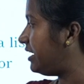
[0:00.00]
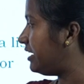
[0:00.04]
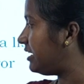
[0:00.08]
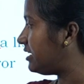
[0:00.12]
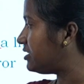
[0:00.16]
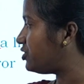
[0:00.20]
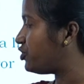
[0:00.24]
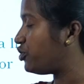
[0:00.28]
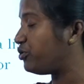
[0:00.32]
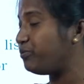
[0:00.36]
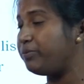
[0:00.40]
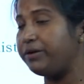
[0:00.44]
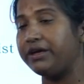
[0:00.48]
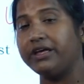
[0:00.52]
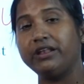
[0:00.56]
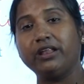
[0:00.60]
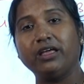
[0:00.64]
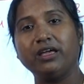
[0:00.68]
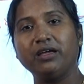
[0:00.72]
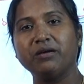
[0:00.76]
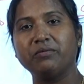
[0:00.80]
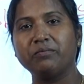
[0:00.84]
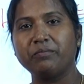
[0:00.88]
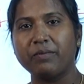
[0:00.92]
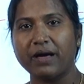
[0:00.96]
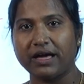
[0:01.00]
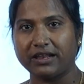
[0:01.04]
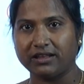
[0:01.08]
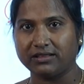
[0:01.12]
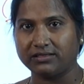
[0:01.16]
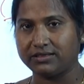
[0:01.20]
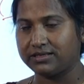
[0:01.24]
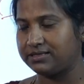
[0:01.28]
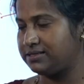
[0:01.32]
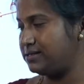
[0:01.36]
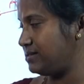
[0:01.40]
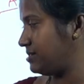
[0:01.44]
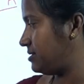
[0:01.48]
it should be in a
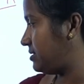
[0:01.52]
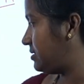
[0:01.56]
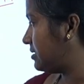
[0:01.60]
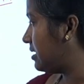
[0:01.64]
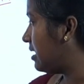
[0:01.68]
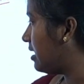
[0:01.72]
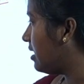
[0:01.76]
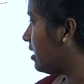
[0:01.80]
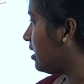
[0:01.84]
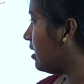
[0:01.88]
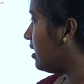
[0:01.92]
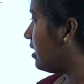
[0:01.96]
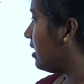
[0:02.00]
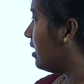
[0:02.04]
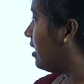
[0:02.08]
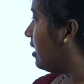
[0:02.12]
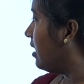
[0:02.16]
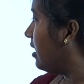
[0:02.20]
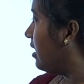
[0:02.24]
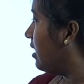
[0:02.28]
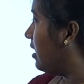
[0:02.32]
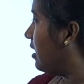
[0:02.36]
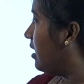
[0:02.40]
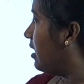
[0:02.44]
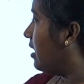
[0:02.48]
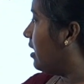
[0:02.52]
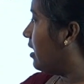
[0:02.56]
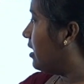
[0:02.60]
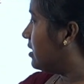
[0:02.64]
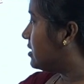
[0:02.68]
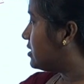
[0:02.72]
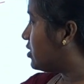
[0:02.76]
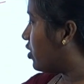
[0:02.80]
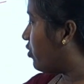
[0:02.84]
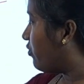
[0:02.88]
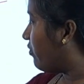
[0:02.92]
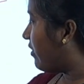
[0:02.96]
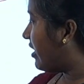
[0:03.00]
parenthesis.
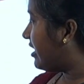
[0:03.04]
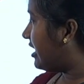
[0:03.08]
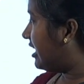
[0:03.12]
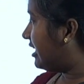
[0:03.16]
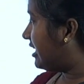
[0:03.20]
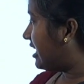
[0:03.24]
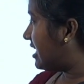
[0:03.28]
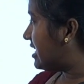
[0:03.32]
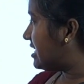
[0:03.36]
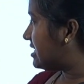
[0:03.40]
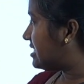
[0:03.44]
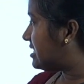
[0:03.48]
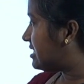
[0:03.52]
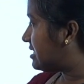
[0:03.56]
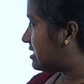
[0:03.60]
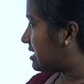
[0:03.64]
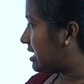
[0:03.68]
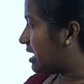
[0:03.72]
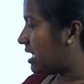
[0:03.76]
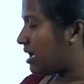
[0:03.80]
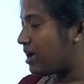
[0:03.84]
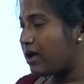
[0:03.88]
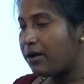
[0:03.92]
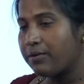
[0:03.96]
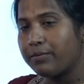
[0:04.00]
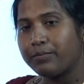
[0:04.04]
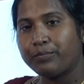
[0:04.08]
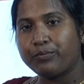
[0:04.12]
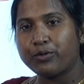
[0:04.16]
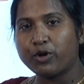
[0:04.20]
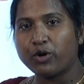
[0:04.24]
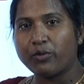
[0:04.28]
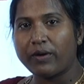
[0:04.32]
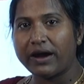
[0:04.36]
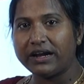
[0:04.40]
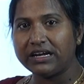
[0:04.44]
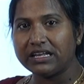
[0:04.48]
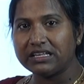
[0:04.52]
So when it is
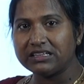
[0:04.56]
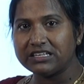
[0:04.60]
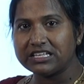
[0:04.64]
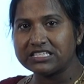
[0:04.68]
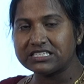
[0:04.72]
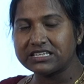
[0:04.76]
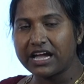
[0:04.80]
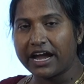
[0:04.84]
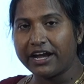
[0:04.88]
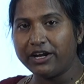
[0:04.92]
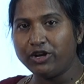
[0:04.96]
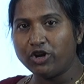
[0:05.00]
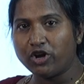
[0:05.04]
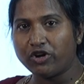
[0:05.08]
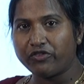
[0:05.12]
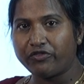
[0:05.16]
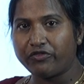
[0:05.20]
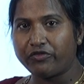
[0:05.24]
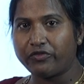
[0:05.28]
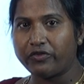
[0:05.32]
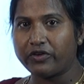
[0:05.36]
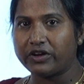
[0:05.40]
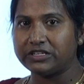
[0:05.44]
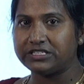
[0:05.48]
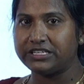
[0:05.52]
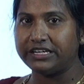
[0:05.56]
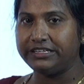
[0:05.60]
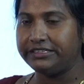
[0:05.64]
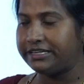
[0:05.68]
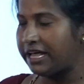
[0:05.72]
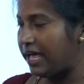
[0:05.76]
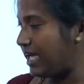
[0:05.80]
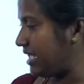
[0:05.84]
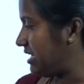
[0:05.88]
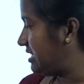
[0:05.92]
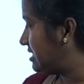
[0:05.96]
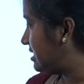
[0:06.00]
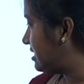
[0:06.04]
providing this kind of
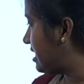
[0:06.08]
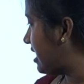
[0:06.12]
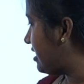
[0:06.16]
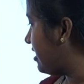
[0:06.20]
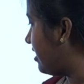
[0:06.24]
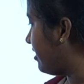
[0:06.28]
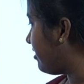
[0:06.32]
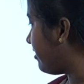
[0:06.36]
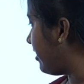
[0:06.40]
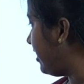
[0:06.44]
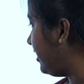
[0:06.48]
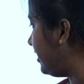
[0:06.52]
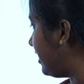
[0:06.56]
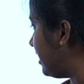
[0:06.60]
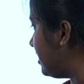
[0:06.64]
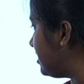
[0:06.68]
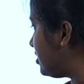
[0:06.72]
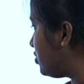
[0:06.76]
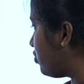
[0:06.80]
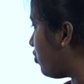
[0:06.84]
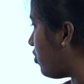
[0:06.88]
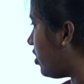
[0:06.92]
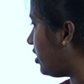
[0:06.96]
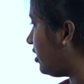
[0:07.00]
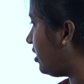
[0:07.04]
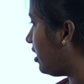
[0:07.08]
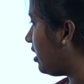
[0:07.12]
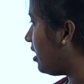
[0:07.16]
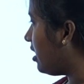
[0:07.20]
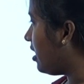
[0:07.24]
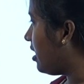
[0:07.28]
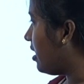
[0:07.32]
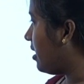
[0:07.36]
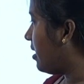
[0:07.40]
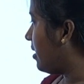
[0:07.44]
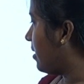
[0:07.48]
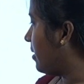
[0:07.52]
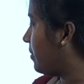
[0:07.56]
syntax, then it returns what?
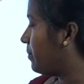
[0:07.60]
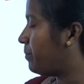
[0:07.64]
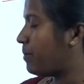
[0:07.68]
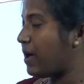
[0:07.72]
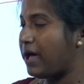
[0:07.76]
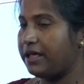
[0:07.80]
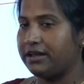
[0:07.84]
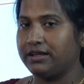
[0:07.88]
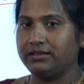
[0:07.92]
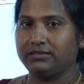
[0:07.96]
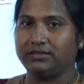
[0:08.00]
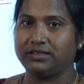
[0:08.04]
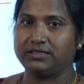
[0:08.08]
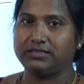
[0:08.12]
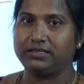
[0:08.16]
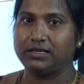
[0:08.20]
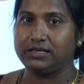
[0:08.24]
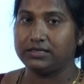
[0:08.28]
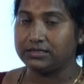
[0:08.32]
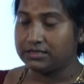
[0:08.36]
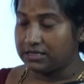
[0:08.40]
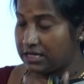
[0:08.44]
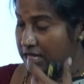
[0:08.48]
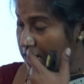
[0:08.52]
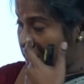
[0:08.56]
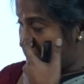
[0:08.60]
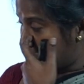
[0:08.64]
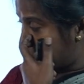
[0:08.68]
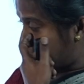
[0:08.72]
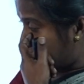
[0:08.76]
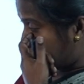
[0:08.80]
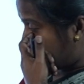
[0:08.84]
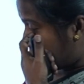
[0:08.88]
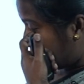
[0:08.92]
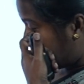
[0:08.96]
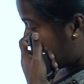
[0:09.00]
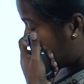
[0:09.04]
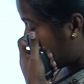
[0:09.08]
Parenthesis.
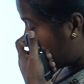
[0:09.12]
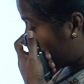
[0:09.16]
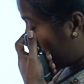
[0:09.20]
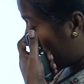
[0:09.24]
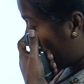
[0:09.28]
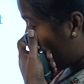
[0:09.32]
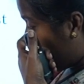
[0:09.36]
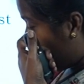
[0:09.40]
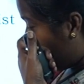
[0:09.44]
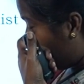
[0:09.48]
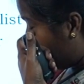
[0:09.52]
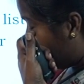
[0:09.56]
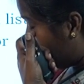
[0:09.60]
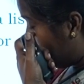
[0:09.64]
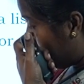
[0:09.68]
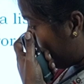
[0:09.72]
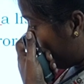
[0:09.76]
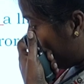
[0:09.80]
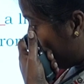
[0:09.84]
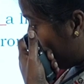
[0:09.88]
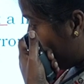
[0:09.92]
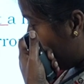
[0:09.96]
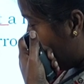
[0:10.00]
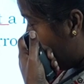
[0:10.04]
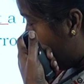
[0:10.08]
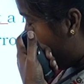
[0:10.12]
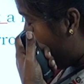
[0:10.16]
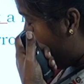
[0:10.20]
So this is what the way